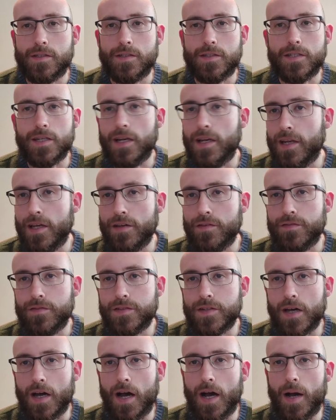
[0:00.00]
to
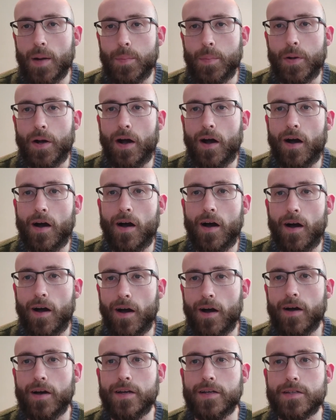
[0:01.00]
lift up our
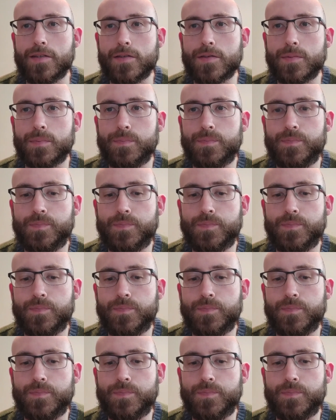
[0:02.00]
eyes.